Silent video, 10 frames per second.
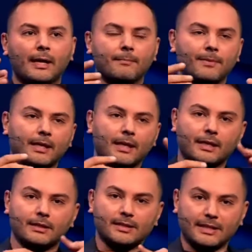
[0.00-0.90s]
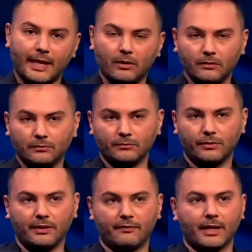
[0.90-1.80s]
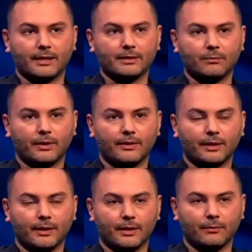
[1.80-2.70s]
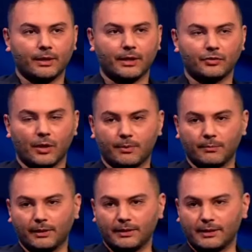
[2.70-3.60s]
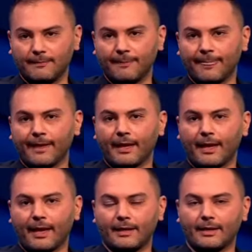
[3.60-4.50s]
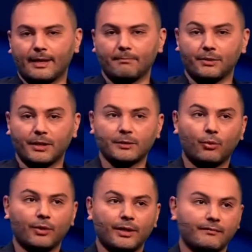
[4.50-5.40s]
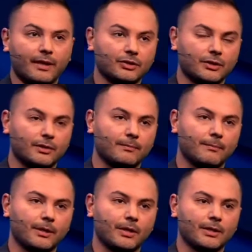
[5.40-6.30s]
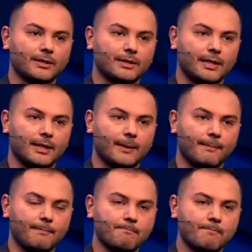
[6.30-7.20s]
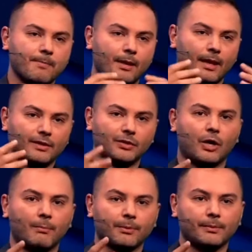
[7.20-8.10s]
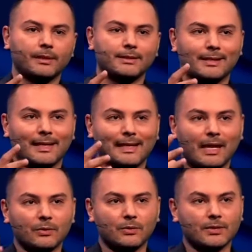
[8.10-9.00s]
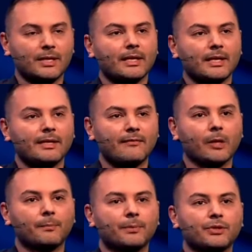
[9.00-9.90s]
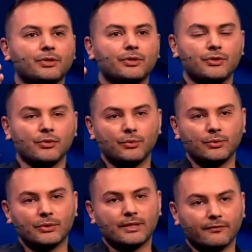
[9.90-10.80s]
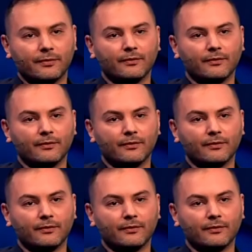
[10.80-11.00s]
they can scale really fast with interoperability, and brings more innovation, because interoperability allows developers to use different